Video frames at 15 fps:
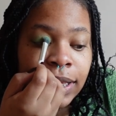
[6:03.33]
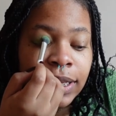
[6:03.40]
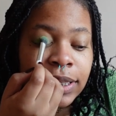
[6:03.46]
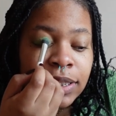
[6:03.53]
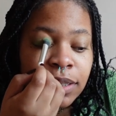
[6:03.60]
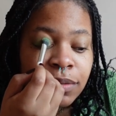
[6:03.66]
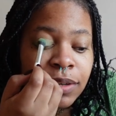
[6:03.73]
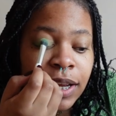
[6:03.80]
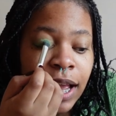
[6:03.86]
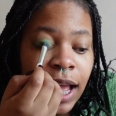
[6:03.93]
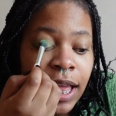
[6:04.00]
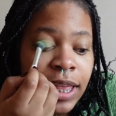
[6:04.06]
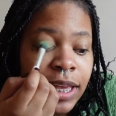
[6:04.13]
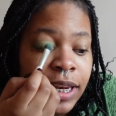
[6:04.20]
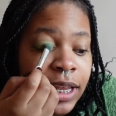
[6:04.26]
Because the
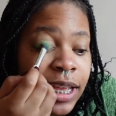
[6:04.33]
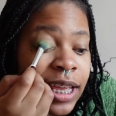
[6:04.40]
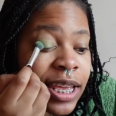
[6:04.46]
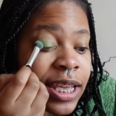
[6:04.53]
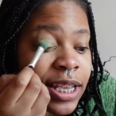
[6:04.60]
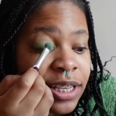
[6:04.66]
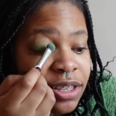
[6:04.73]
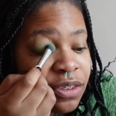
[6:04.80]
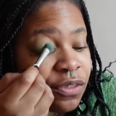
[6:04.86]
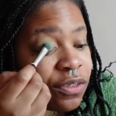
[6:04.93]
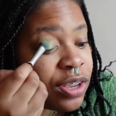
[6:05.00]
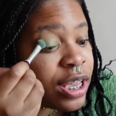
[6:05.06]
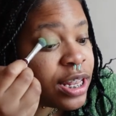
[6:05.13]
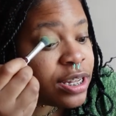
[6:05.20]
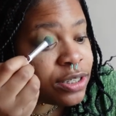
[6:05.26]
reality is,
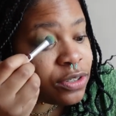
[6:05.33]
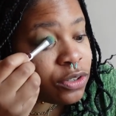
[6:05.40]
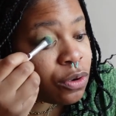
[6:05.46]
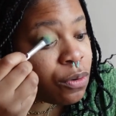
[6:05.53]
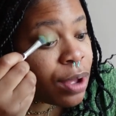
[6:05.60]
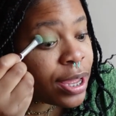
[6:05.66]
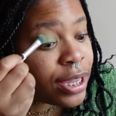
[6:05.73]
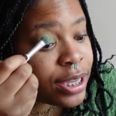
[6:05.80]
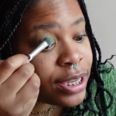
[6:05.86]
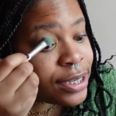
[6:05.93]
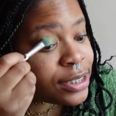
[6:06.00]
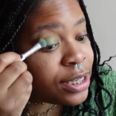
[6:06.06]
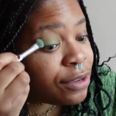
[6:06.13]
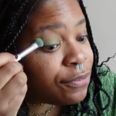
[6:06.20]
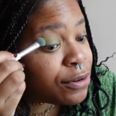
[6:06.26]
it's quite
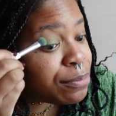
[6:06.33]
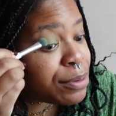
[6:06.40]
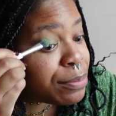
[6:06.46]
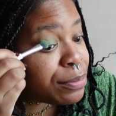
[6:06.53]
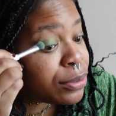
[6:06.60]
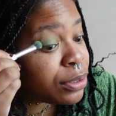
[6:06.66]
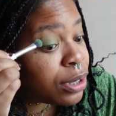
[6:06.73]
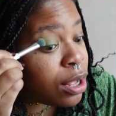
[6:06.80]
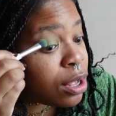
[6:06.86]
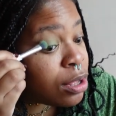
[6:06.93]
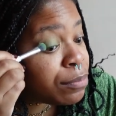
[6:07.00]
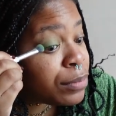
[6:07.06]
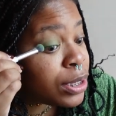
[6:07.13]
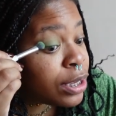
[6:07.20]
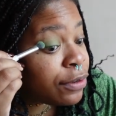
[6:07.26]
easy for people to call
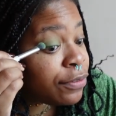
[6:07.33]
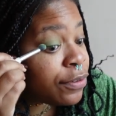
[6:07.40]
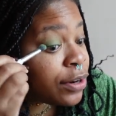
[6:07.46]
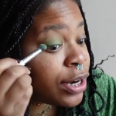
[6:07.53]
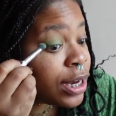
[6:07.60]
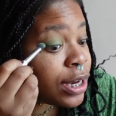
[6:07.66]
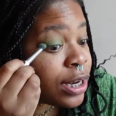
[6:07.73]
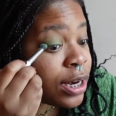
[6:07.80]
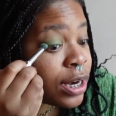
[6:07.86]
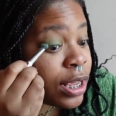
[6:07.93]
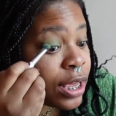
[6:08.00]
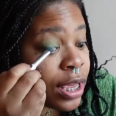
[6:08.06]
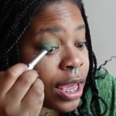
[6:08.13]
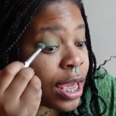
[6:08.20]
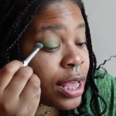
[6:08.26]
me a friend.
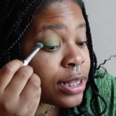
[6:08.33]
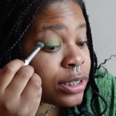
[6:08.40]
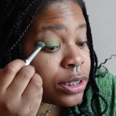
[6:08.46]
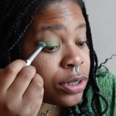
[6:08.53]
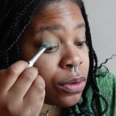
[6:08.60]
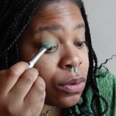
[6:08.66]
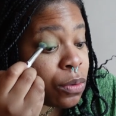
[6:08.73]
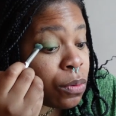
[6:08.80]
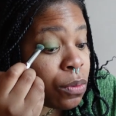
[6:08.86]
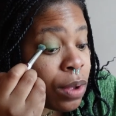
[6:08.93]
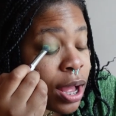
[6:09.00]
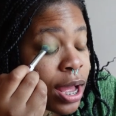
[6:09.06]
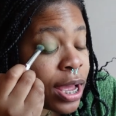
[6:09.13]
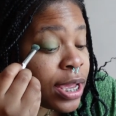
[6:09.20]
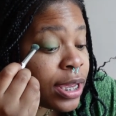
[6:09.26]
It's
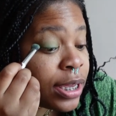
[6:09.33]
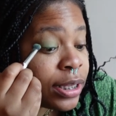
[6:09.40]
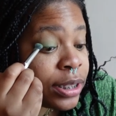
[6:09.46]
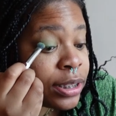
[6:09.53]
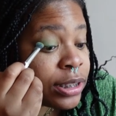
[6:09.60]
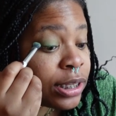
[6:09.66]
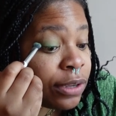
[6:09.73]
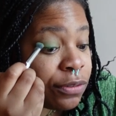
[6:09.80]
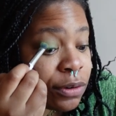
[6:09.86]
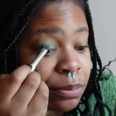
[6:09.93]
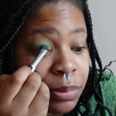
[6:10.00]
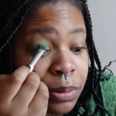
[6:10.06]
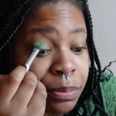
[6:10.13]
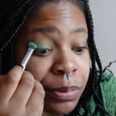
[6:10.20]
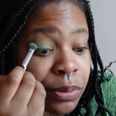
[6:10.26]
quite easy for
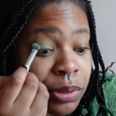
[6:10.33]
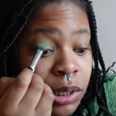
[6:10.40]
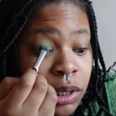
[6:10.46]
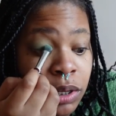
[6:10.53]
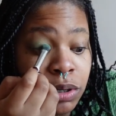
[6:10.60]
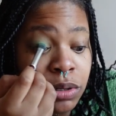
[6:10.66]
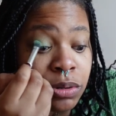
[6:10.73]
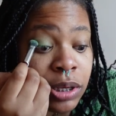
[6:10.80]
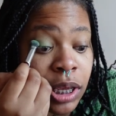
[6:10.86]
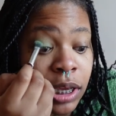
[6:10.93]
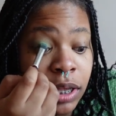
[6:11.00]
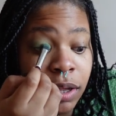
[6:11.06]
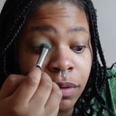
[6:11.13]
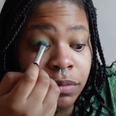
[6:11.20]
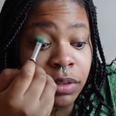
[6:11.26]
people to get
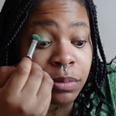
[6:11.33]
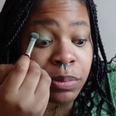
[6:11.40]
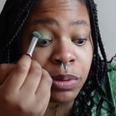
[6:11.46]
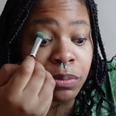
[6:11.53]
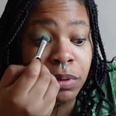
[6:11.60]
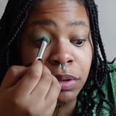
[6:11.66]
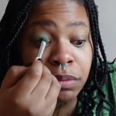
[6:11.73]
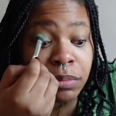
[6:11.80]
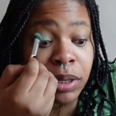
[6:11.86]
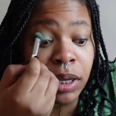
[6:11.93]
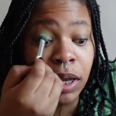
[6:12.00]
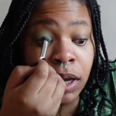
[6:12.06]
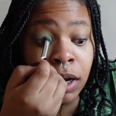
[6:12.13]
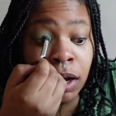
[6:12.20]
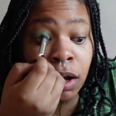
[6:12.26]
comfortable with me
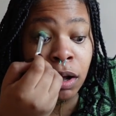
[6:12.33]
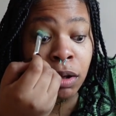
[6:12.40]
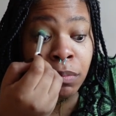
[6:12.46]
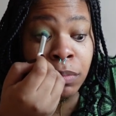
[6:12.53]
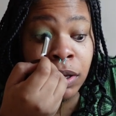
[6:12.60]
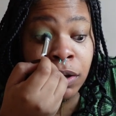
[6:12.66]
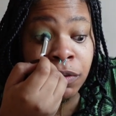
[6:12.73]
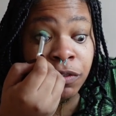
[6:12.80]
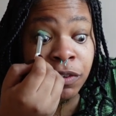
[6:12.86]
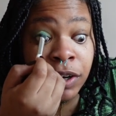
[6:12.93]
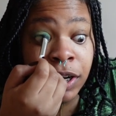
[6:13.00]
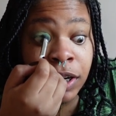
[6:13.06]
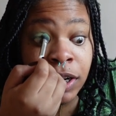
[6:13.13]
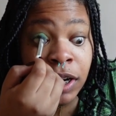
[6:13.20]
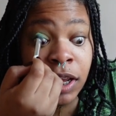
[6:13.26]
and call me a
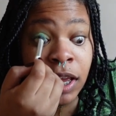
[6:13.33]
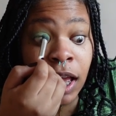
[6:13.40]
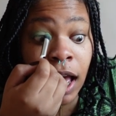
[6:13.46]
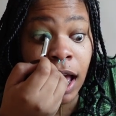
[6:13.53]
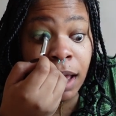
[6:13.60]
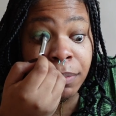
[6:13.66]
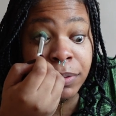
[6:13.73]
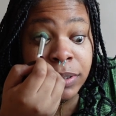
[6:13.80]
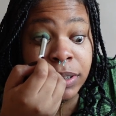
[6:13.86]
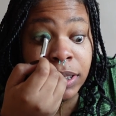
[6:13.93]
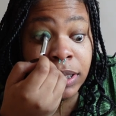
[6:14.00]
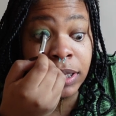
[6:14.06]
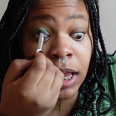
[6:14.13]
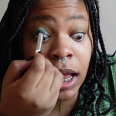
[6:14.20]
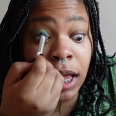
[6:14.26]
friend. Happens a
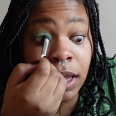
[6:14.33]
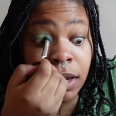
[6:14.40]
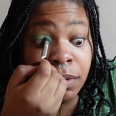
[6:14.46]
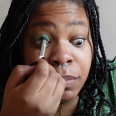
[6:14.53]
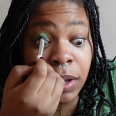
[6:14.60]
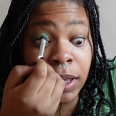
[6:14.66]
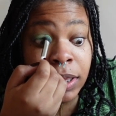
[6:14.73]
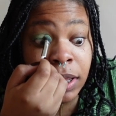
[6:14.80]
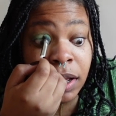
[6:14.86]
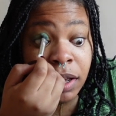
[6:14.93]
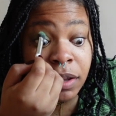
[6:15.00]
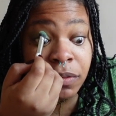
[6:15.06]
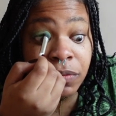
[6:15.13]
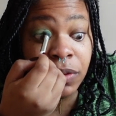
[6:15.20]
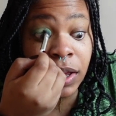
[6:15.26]
lot in my
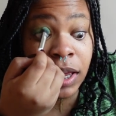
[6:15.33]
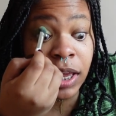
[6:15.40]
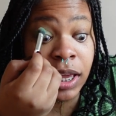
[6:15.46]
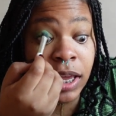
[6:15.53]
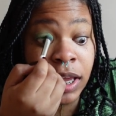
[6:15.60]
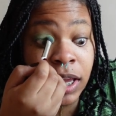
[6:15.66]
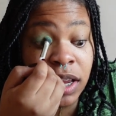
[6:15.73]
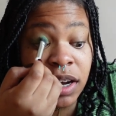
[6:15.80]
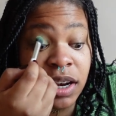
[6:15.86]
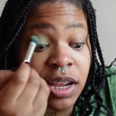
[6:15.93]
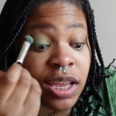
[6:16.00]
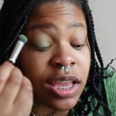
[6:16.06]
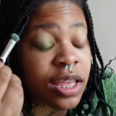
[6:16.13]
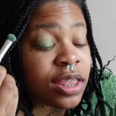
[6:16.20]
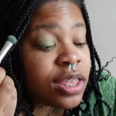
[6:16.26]
life. And
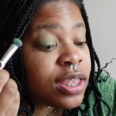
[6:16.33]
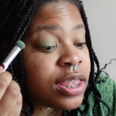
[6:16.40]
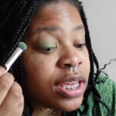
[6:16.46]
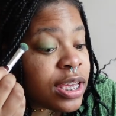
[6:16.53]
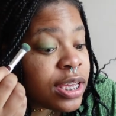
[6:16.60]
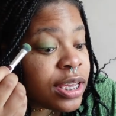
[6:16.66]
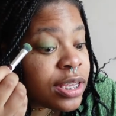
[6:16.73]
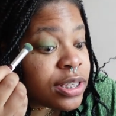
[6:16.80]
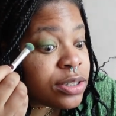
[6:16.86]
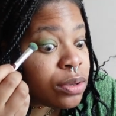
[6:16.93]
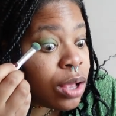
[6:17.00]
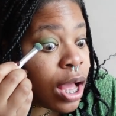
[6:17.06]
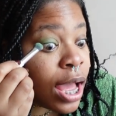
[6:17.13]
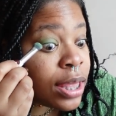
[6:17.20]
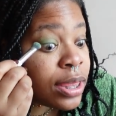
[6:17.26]
the thing is,
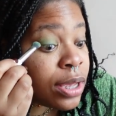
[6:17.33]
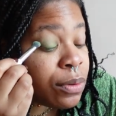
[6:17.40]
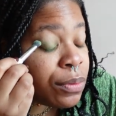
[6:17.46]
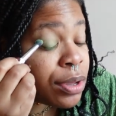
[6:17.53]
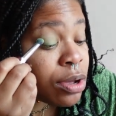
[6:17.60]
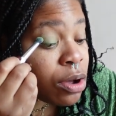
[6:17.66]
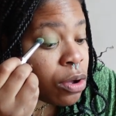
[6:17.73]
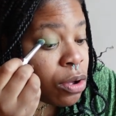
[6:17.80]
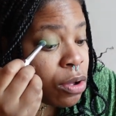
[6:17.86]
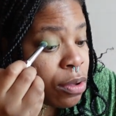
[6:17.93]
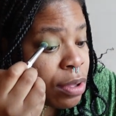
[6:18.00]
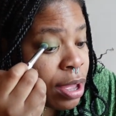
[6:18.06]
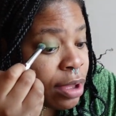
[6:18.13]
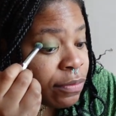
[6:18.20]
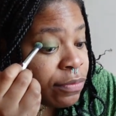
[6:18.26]
I think we all
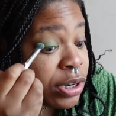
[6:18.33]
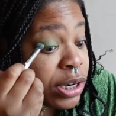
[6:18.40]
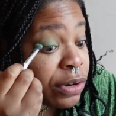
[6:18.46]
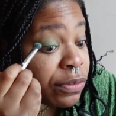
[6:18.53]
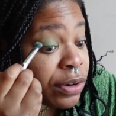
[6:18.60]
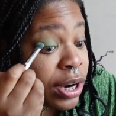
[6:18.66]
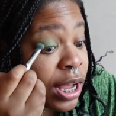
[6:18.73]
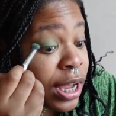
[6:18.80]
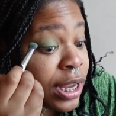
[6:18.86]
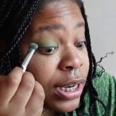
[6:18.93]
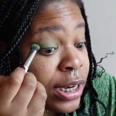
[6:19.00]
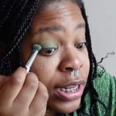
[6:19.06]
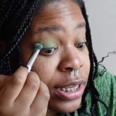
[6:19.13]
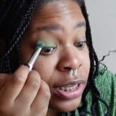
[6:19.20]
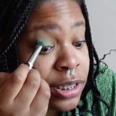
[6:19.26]
have different
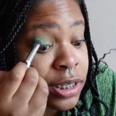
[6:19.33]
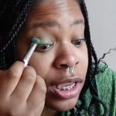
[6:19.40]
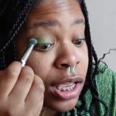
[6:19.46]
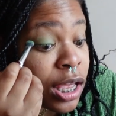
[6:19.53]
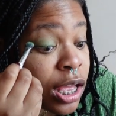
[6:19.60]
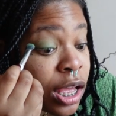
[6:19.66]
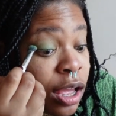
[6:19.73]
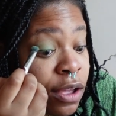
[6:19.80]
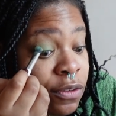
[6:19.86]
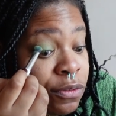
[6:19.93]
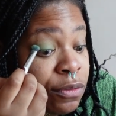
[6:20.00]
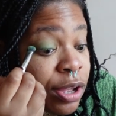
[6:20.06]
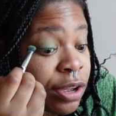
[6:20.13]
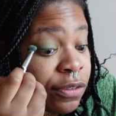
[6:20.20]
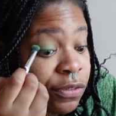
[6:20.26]
ideas of
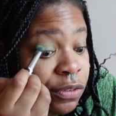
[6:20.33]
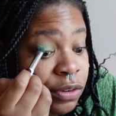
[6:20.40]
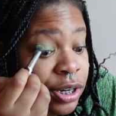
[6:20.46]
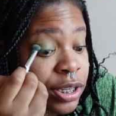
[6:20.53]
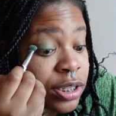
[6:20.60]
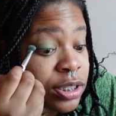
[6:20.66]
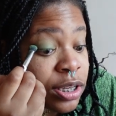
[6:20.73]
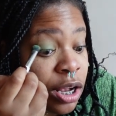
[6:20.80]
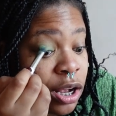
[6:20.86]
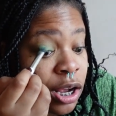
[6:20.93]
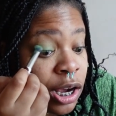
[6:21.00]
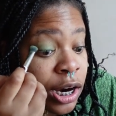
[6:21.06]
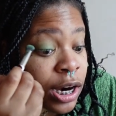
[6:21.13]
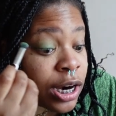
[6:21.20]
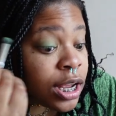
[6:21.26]
what friends
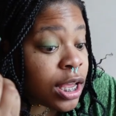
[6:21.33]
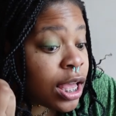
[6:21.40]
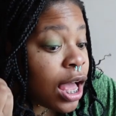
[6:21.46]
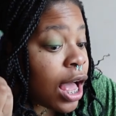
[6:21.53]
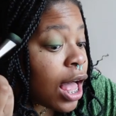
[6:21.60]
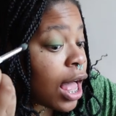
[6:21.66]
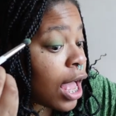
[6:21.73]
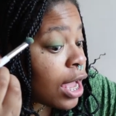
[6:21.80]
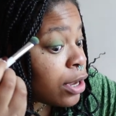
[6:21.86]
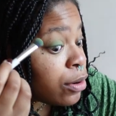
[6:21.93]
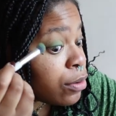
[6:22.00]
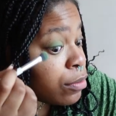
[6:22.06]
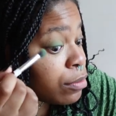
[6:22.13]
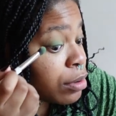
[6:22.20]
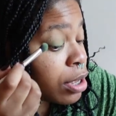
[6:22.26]
are. I
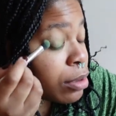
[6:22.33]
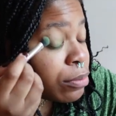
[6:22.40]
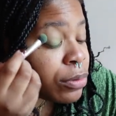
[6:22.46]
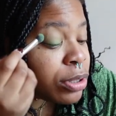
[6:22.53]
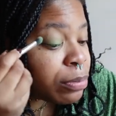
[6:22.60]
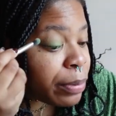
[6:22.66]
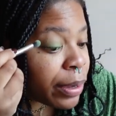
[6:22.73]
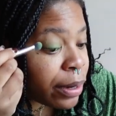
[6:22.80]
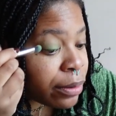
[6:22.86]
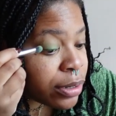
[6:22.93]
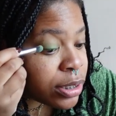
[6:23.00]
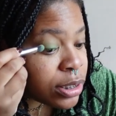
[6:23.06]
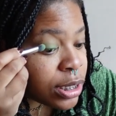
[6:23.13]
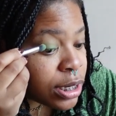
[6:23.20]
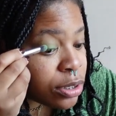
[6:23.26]
grew up with
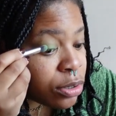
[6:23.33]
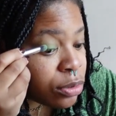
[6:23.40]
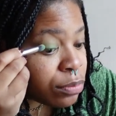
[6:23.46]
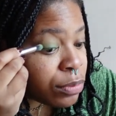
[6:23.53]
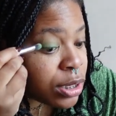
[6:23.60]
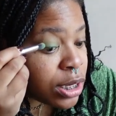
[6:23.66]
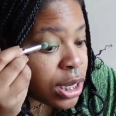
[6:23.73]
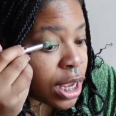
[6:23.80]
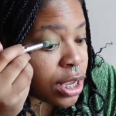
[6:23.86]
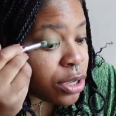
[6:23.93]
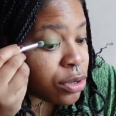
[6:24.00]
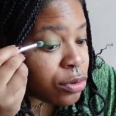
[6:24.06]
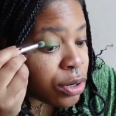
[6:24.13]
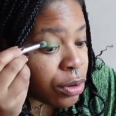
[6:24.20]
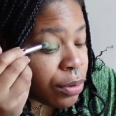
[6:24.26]
parents that told me that
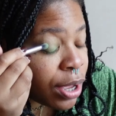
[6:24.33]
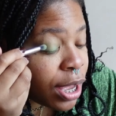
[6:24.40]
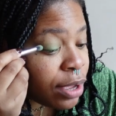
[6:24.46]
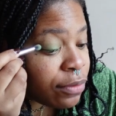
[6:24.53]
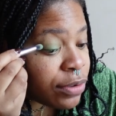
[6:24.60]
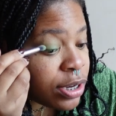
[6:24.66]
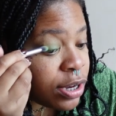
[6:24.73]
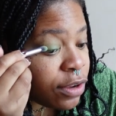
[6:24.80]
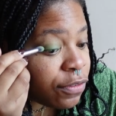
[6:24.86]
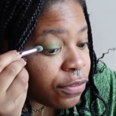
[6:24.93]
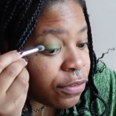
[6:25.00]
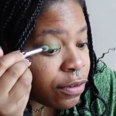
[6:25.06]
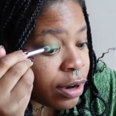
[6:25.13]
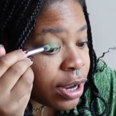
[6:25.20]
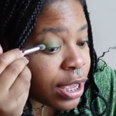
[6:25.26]
you don't have any
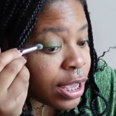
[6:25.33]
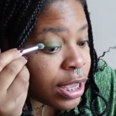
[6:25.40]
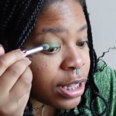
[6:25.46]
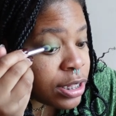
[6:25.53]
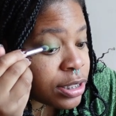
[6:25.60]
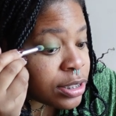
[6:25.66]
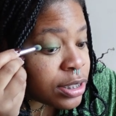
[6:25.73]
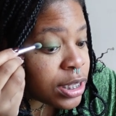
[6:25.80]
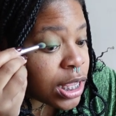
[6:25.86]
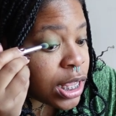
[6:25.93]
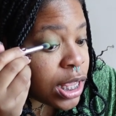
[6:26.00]
friends